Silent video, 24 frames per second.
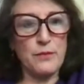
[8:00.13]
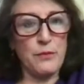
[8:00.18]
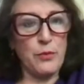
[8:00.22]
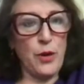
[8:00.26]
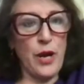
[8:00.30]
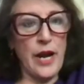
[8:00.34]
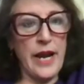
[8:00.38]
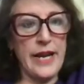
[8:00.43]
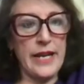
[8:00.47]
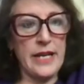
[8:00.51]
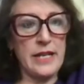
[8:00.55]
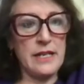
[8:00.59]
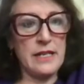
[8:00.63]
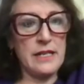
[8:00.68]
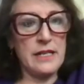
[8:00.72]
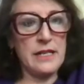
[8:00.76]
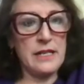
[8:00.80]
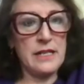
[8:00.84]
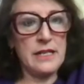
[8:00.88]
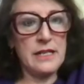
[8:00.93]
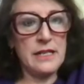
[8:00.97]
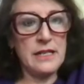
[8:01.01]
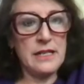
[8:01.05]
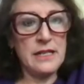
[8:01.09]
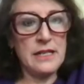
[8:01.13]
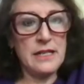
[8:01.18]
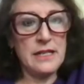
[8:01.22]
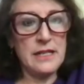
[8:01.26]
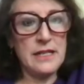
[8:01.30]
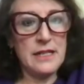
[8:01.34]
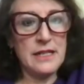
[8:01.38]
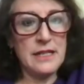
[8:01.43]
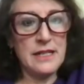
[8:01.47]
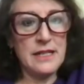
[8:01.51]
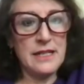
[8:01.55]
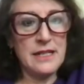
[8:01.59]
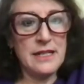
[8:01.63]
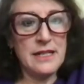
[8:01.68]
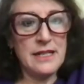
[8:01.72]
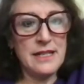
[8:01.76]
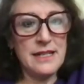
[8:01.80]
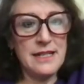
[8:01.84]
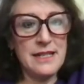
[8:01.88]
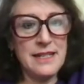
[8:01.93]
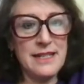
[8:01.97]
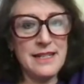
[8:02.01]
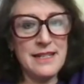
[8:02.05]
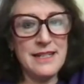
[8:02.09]
brain
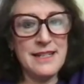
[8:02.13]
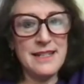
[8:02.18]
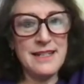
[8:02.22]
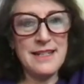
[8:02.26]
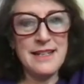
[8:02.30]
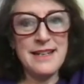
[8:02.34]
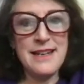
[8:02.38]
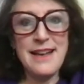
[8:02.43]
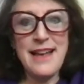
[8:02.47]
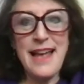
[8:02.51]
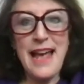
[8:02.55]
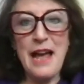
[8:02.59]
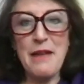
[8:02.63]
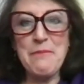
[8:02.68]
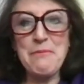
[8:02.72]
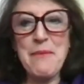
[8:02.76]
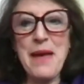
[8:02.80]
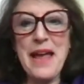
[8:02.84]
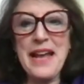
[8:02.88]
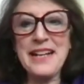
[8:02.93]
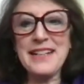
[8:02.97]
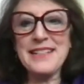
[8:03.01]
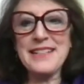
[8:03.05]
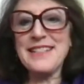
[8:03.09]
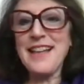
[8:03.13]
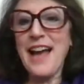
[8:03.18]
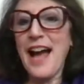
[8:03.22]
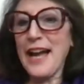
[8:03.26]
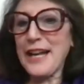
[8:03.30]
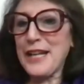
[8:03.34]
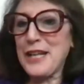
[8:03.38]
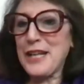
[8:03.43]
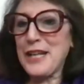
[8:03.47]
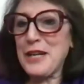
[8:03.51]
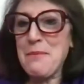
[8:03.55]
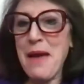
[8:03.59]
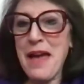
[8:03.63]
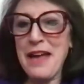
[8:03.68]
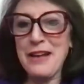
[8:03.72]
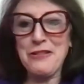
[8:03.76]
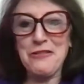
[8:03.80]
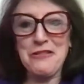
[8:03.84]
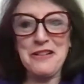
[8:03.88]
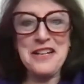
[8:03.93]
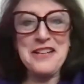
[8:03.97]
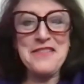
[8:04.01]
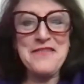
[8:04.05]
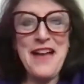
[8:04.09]
and make a
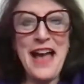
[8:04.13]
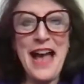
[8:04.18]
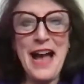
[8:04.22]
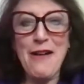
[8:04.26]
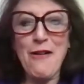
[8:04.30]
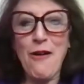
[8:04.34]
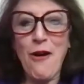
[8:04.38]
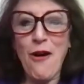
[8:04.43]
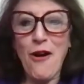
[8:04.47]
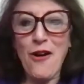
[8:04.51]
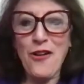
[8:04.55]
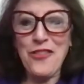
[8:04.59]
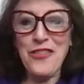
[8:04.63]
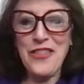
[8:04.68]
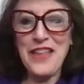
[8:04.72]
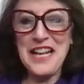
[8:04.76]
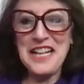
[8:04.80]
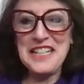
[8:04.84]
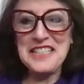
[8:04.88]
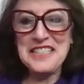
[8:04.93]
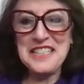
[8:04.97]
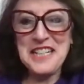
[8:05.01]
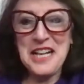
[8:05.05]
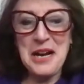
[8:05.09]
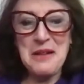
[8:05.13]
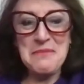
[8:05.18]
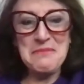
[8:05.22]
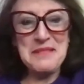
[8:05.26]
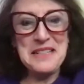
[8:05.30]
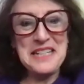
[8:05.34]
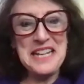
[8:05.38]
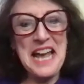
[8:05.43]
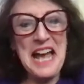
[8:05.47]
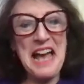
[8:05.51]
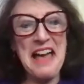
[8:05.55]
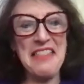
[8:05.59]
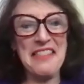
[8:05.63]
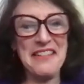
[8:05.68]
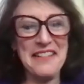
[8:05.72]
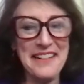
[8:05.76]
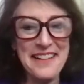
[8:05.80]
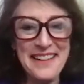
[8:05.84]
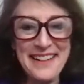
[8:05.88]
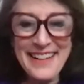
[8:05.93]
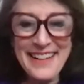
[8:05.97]
documentary of how all things come together.